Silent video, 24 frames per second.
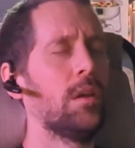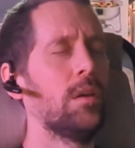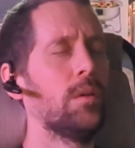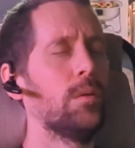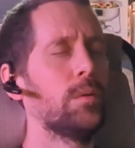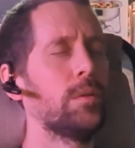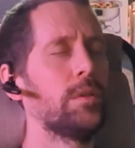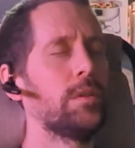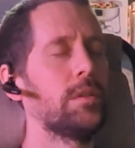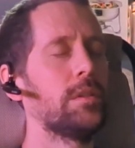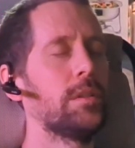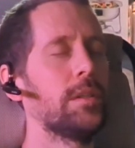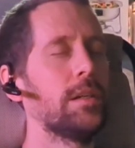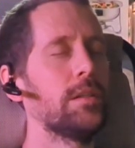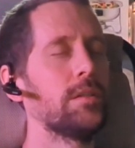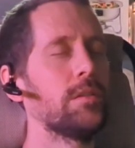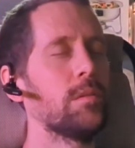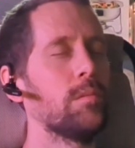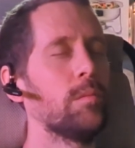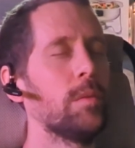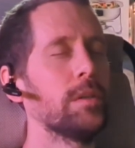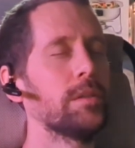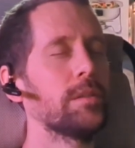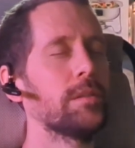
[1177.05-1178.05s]
when you tense
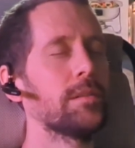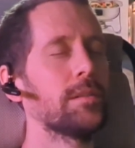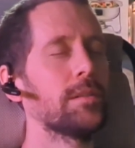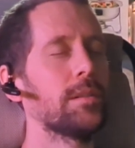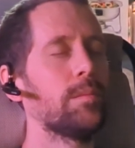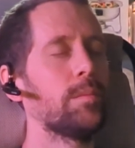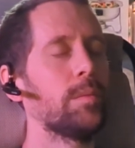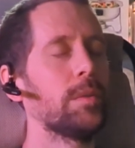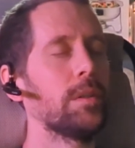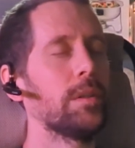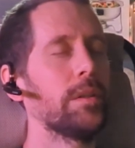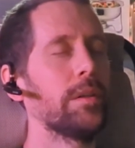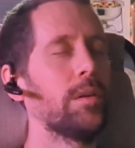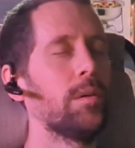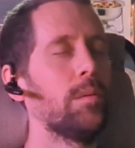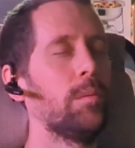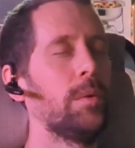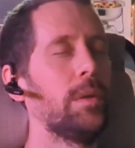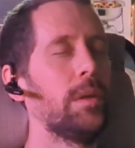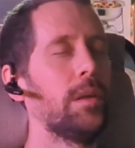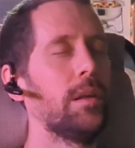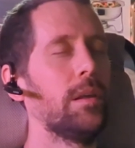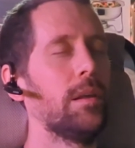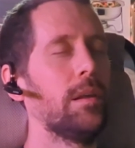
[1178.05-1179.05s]
your muscles up a little
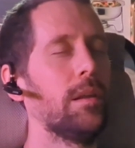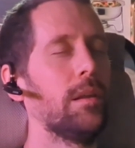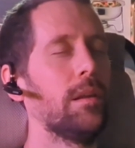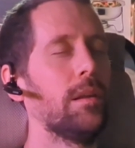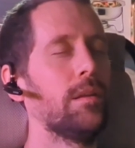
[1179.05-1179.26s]
bit.